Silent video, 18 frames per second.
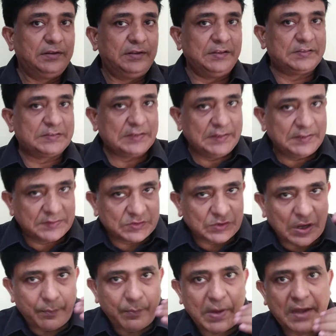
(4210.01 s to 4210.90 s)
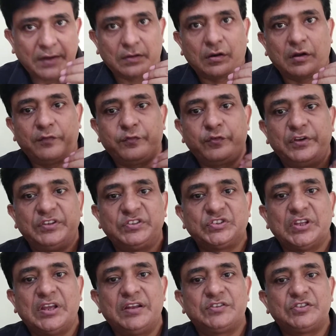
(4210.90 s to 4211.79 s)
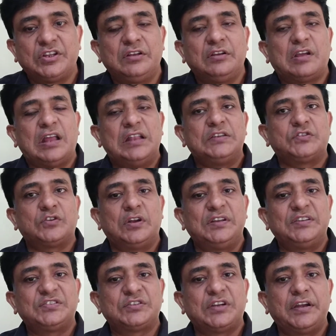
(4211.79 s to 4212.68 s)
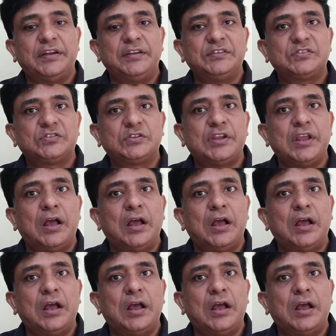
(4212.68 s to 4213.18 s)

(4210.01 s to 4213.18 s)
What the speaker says: This is a matter of research in cultural studies.